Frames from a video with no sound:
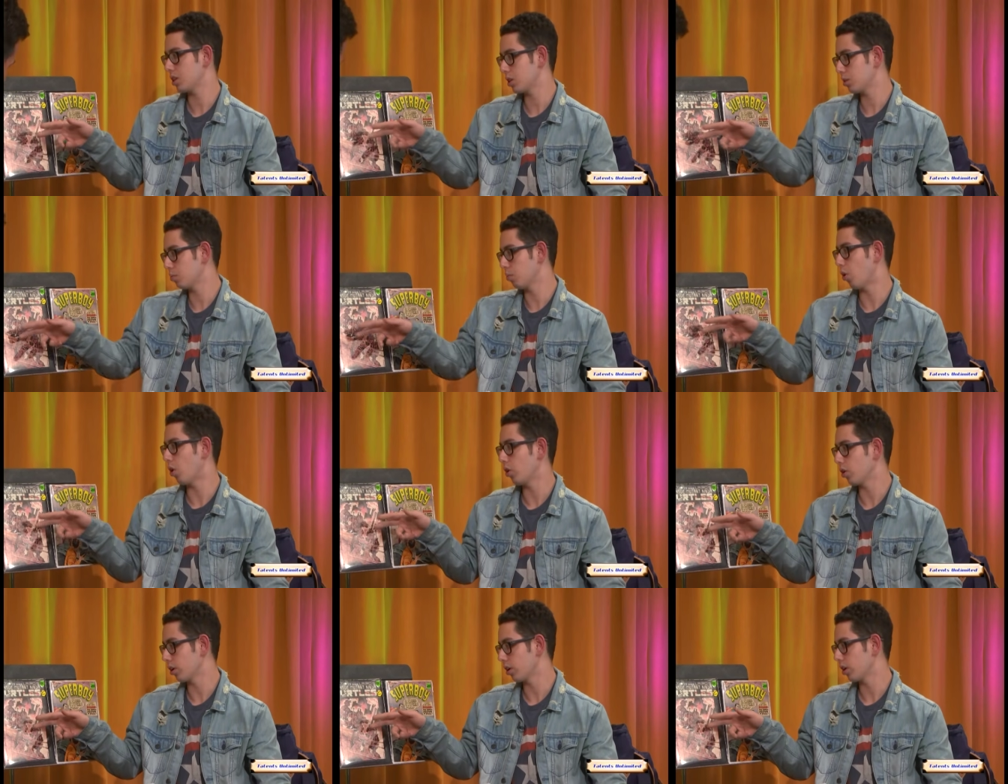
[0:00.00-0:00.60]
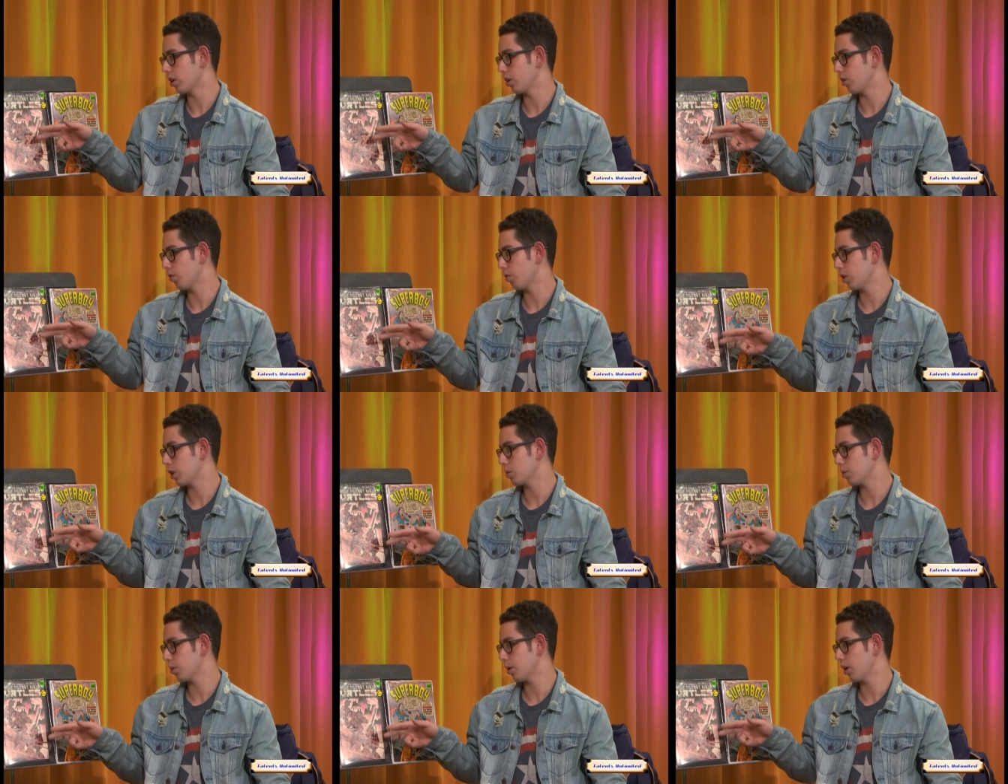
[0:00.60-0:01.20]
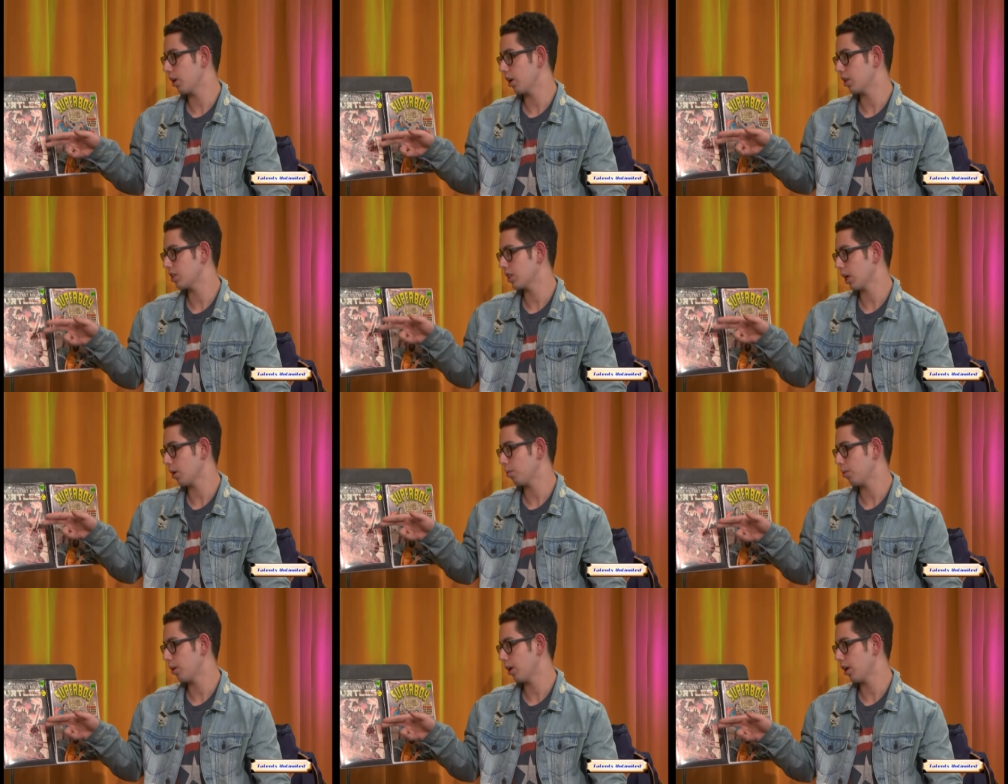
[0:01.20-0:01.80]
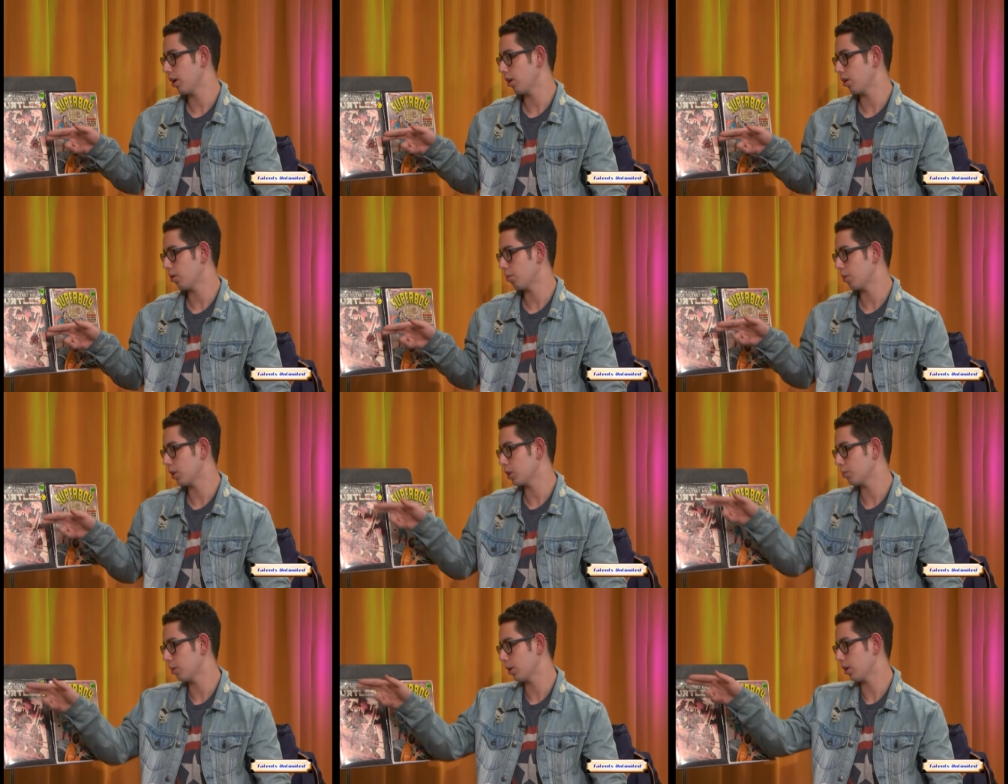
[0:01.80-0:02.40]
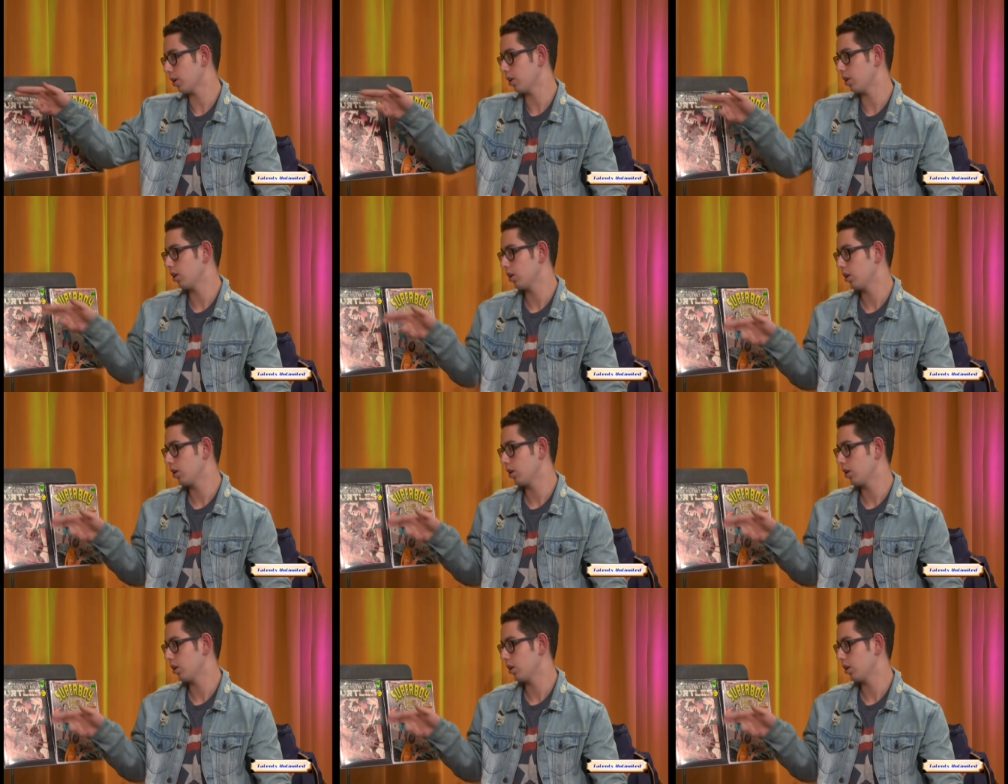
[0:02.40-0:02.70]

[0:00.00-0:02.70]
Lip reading: smaller. The first printing and second printing are much bigger.